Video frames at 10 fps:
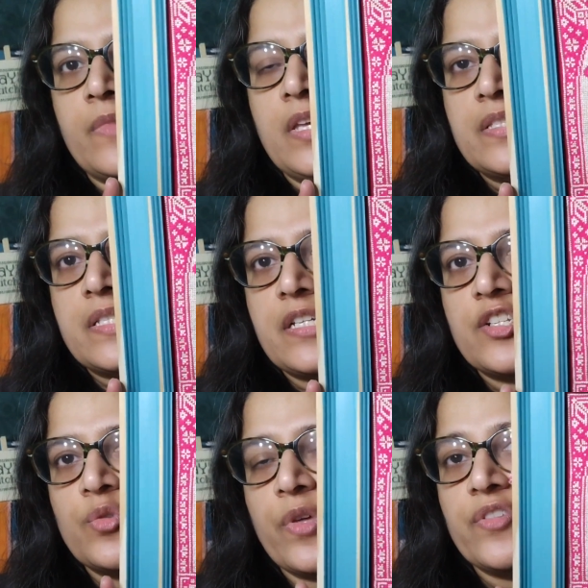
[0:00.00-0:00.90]
it's
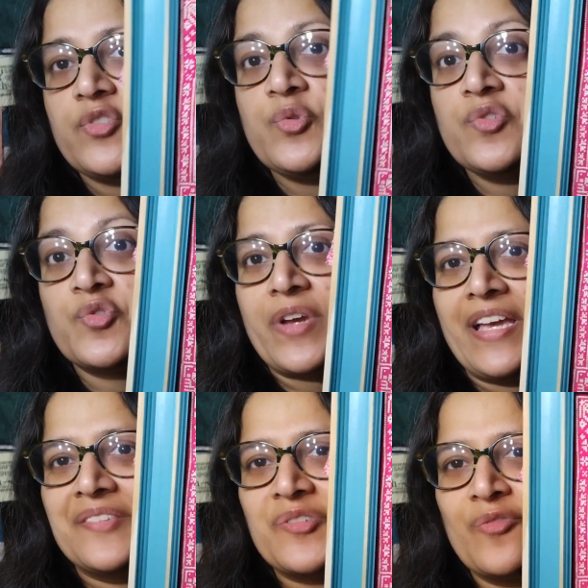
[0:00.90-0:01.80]
stitched with 2
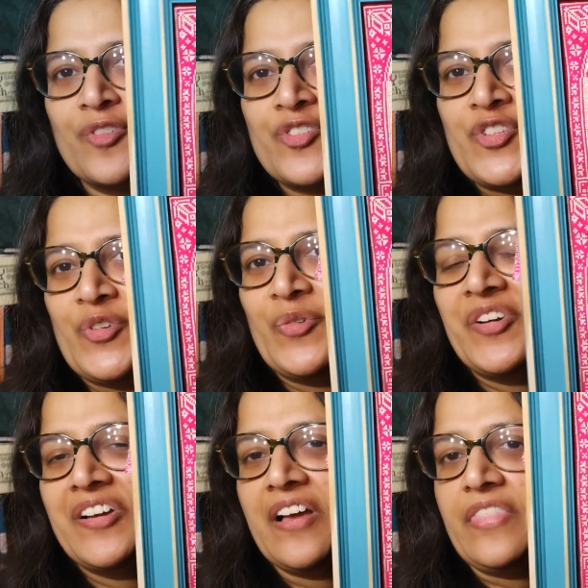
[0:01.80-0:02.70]
strands over 2
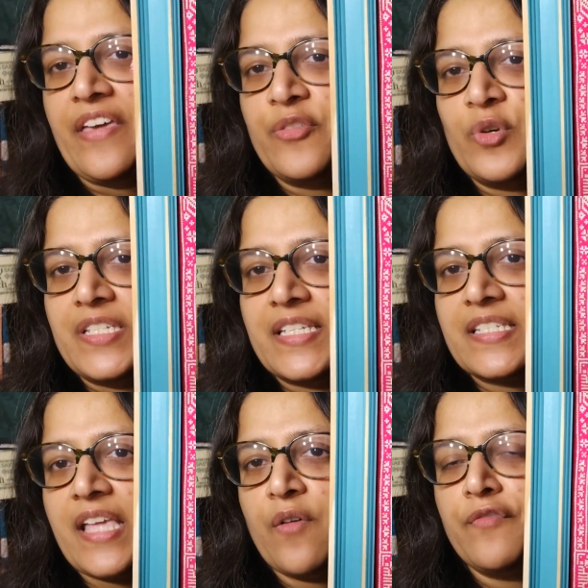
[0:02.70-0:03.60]
on that
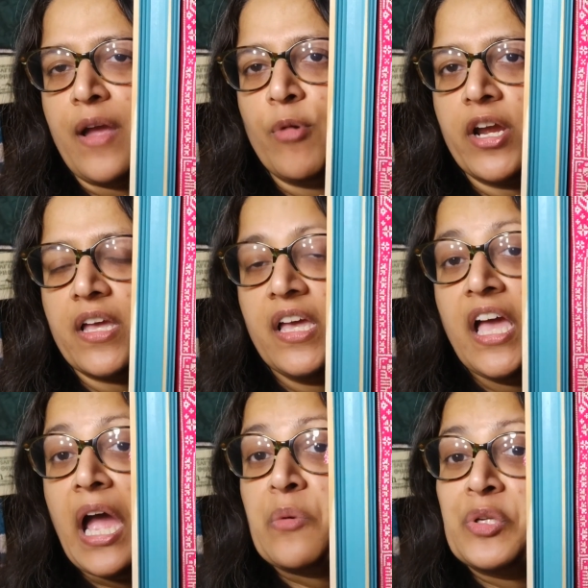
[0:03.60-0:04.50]
36 count fabric.
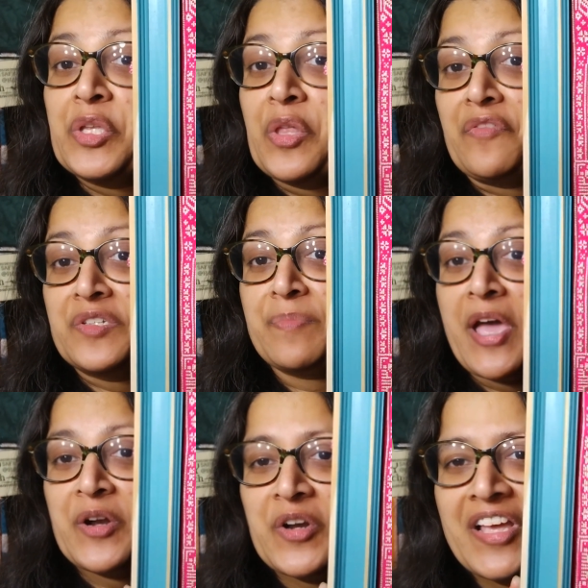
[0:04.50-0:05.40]
I really love this
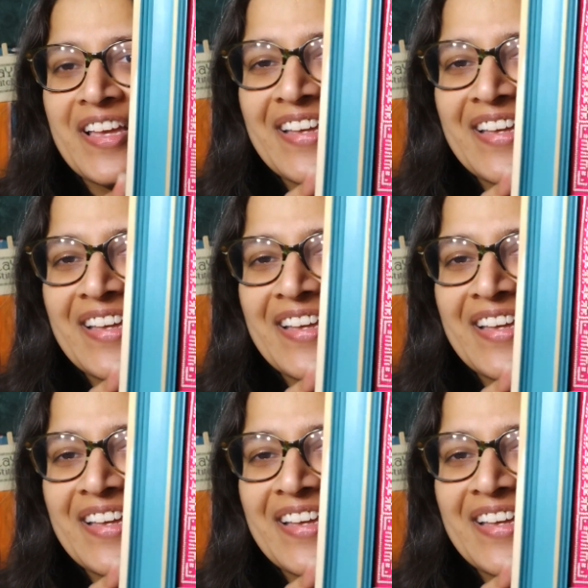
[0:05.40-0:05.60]
pattern.